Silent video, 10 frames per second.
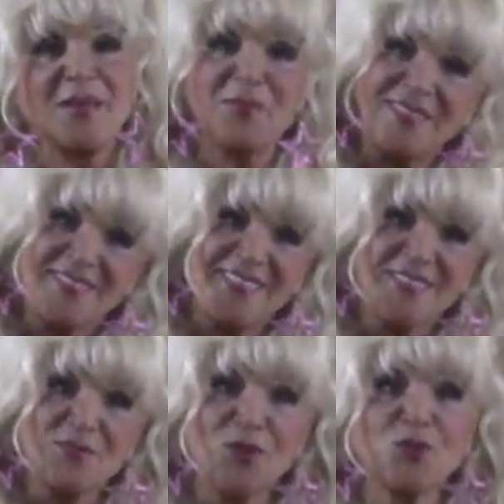
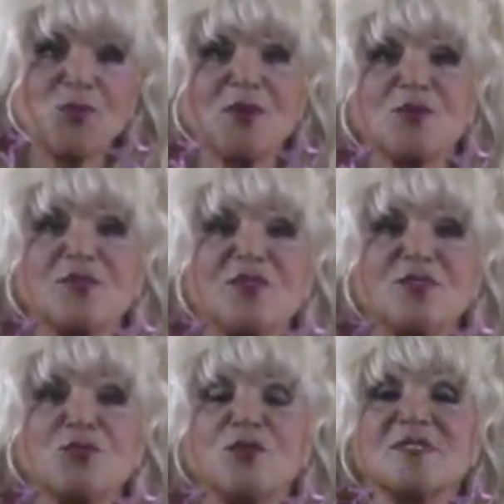Pisces, Mercury going
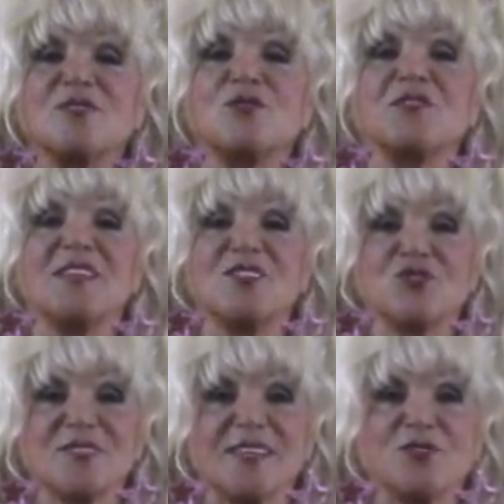frontwards in your
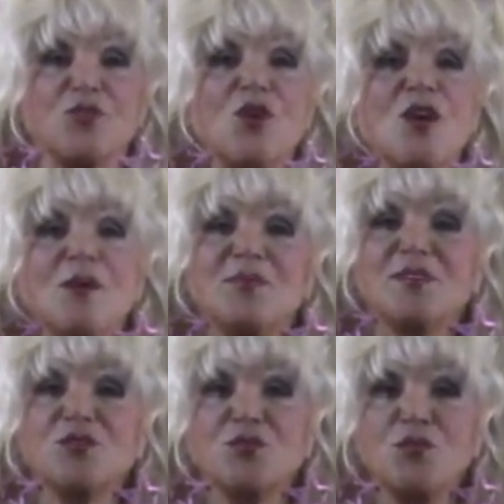financial sector
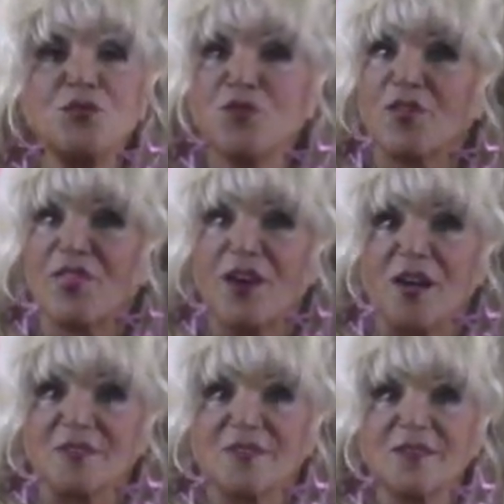brings food for thought,